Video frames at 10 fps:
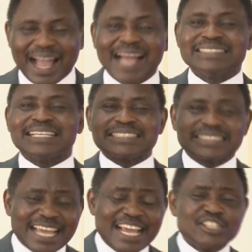And the
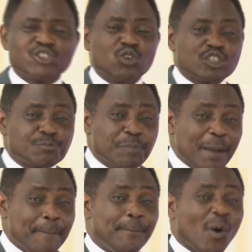things you
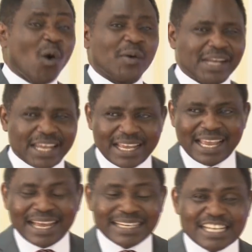speak boldly,
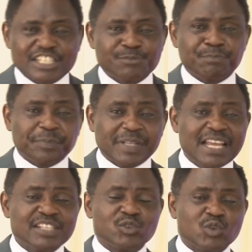the
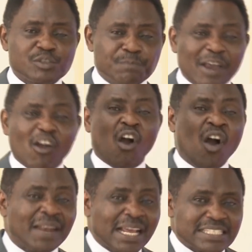things you speak
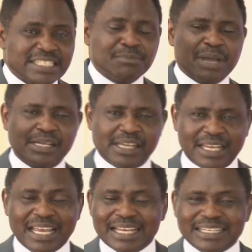
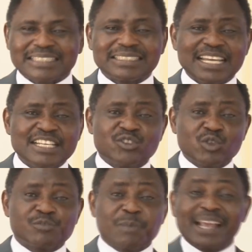unashamedly, the things
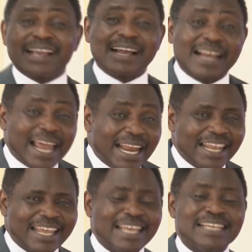you speak
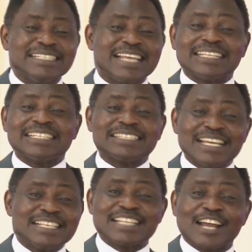clearly, they are the
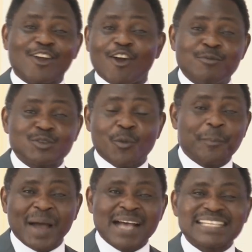things that comes to
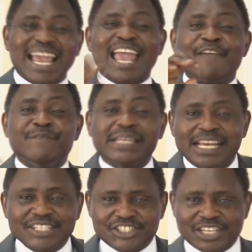pass
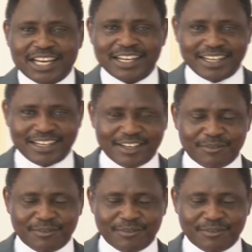evidentially.